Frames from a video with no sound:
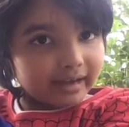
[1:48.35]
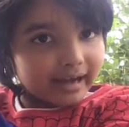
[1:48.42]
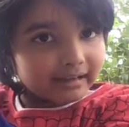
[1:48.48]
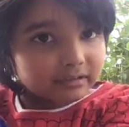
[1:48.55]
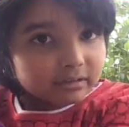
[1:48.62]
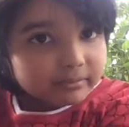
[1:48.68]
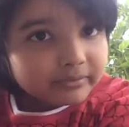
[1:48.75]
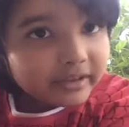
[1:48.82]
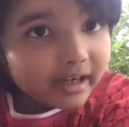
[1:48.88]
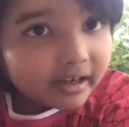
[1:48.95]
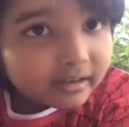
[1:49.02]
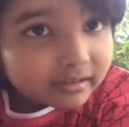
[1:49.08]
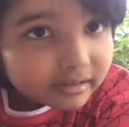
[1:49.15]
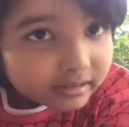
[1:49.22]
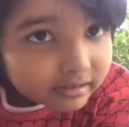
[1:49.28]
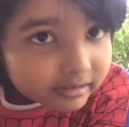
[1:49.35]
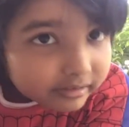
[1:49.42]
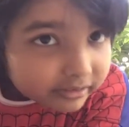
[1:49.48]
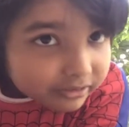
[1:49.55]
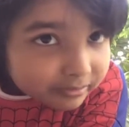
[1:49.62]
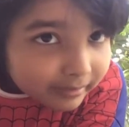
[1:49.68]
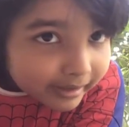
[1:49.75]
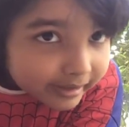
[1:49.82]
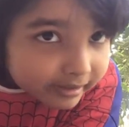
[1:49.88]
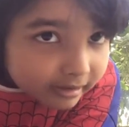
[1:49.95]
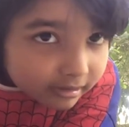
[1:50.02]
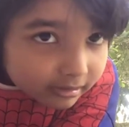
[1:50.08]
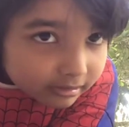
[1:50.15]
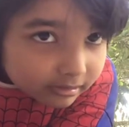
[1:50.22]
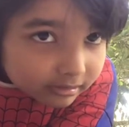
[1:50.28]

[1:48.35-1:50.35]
atoms. Yeah, this is my hair.